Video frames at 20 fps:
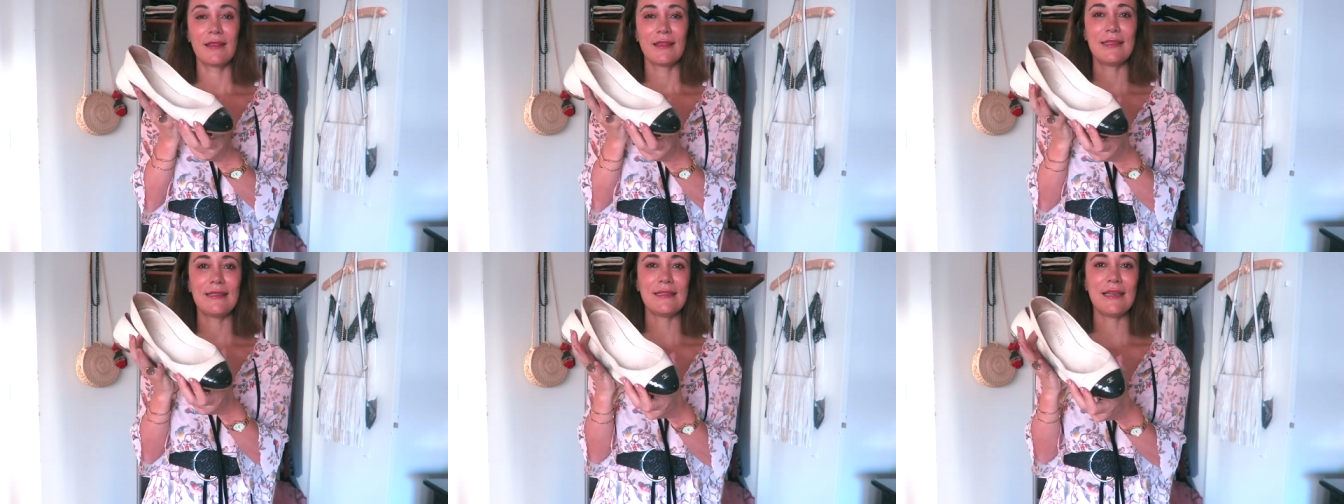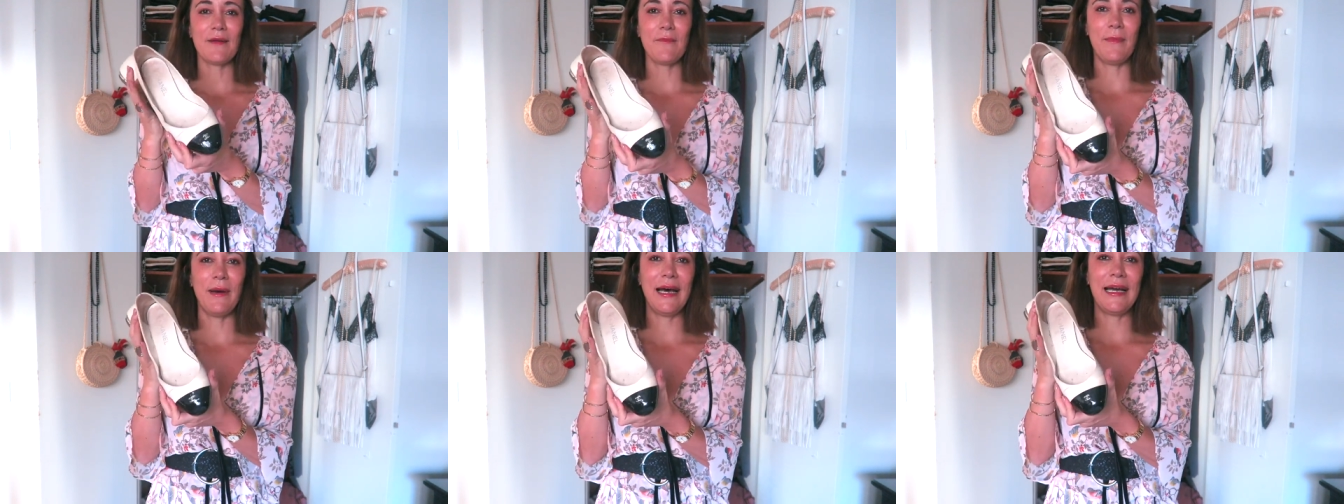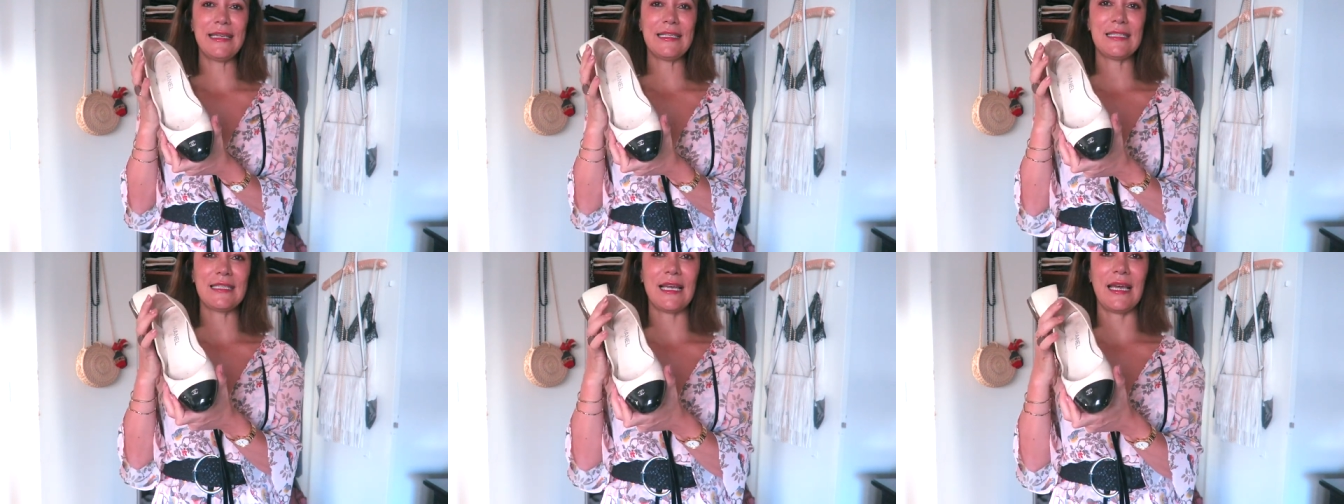These are
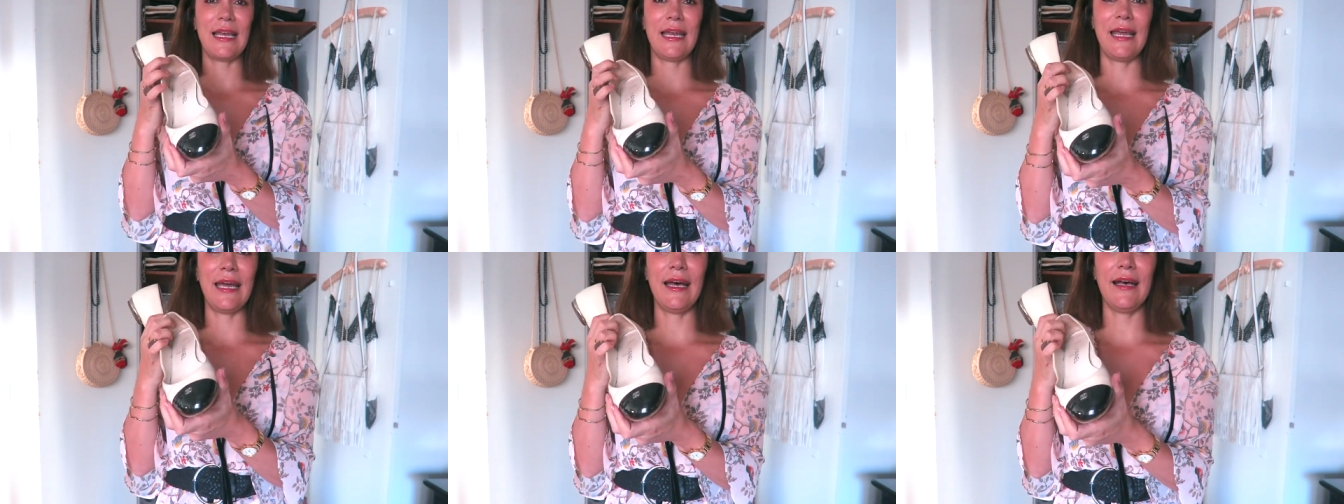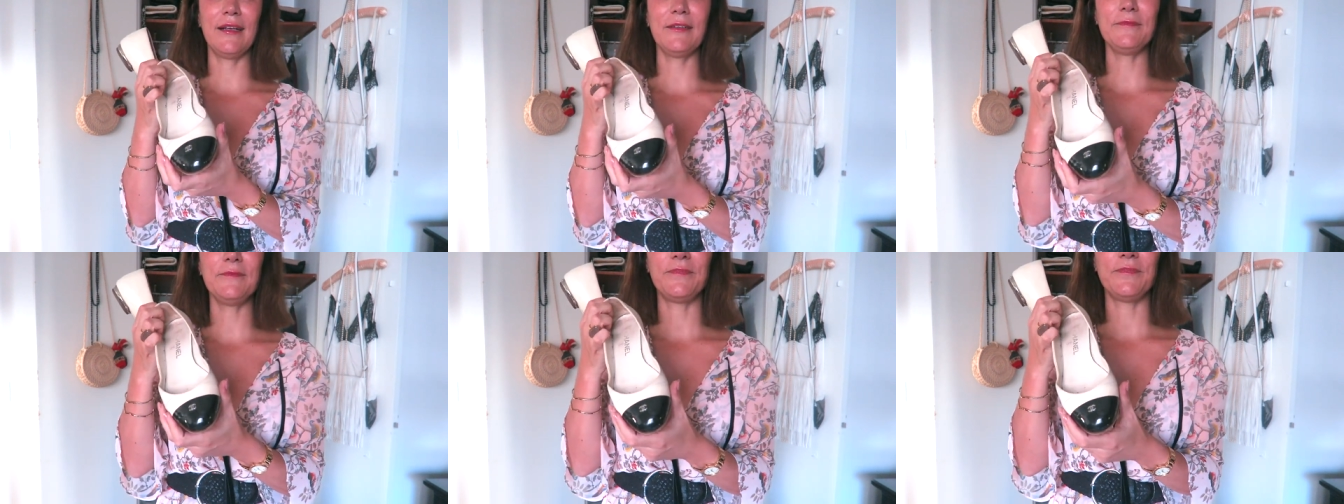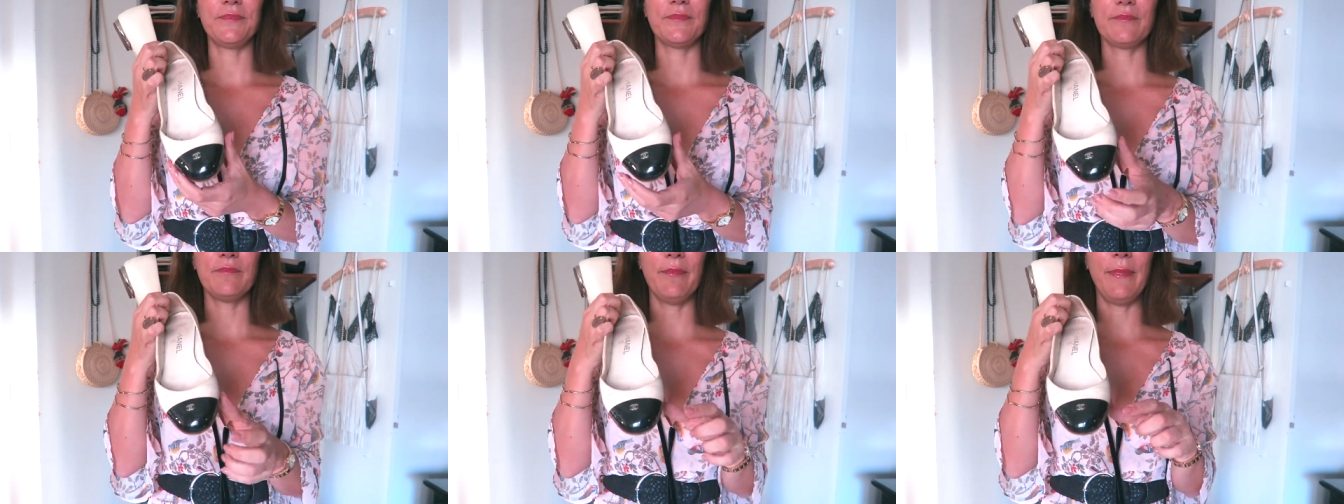my Chanel
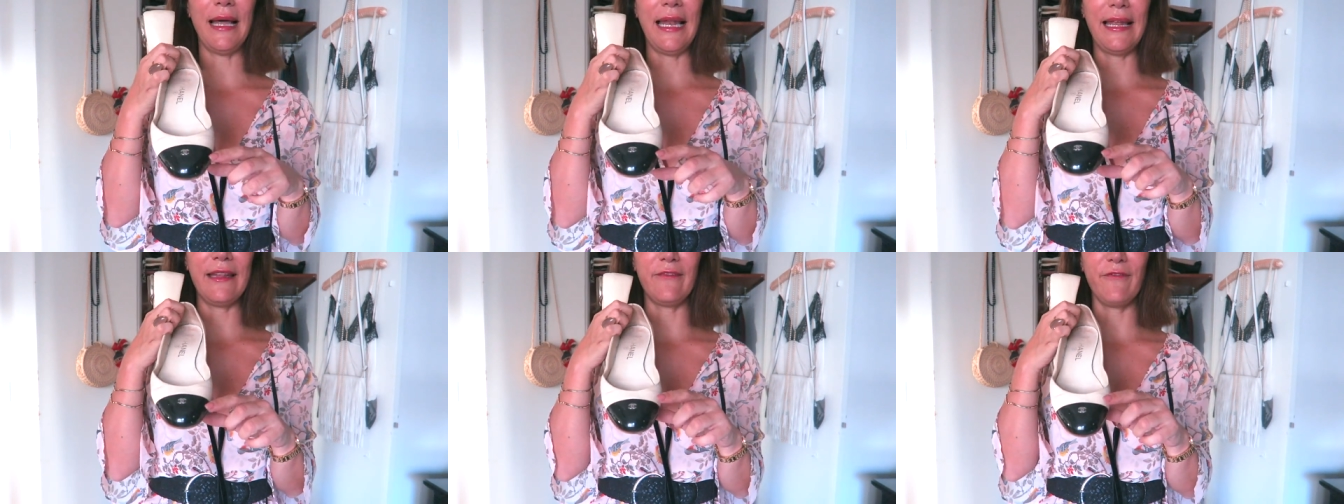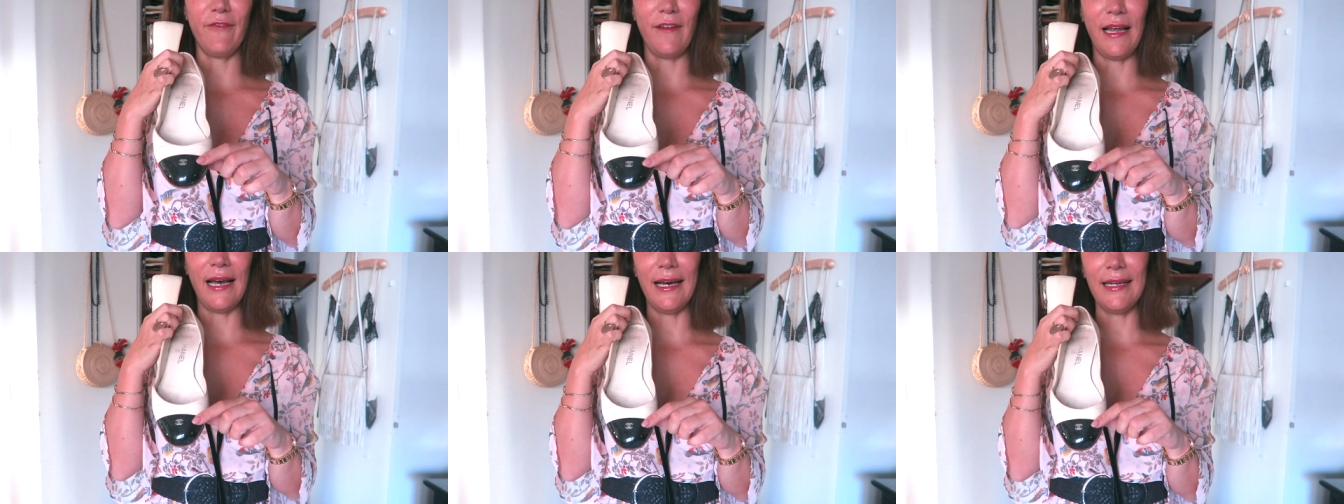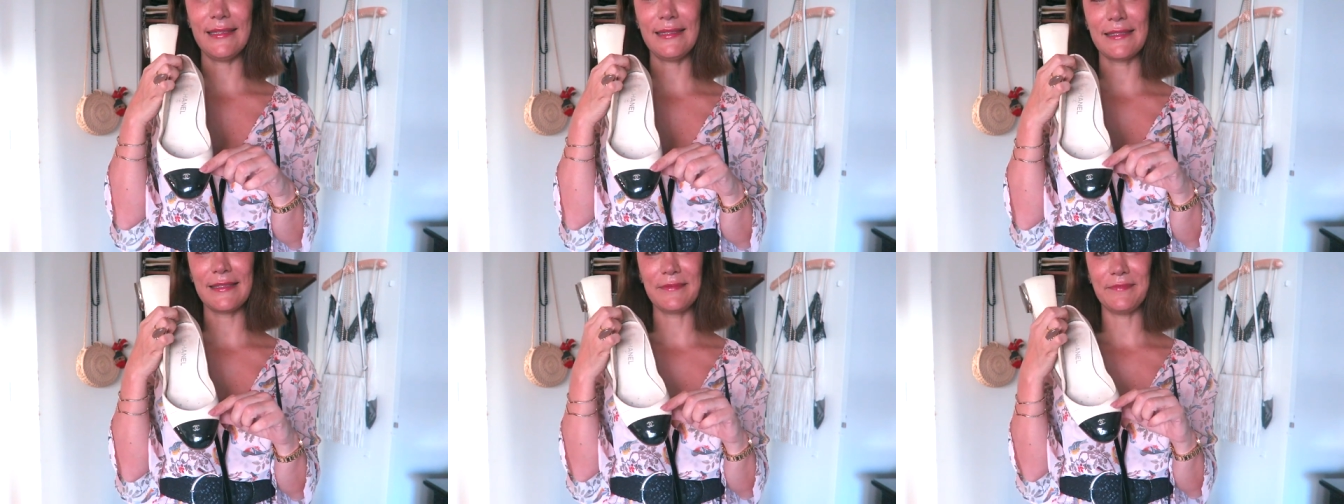ballet
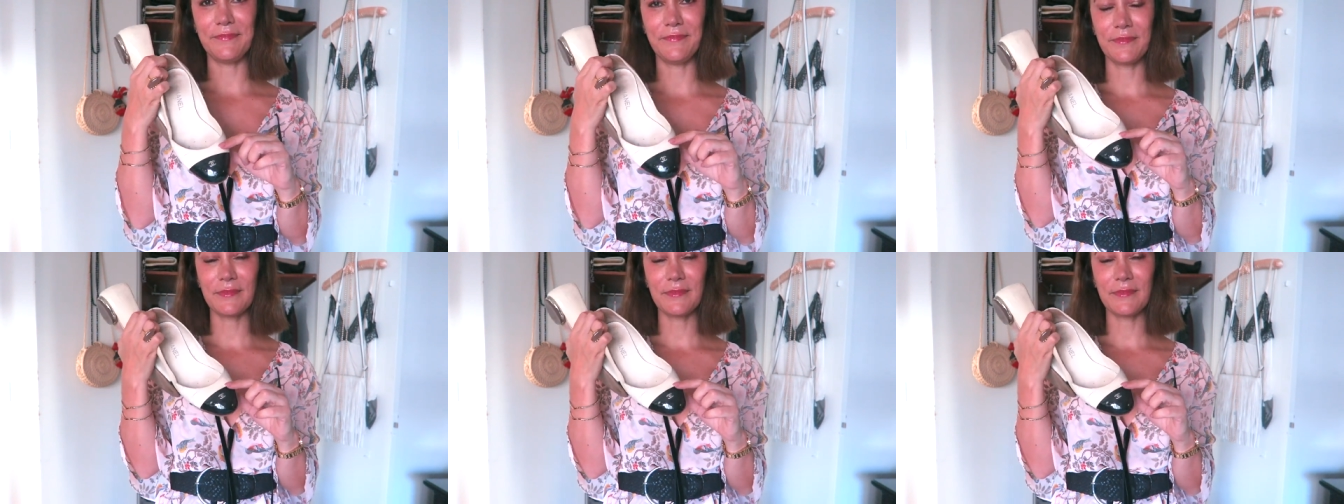flats.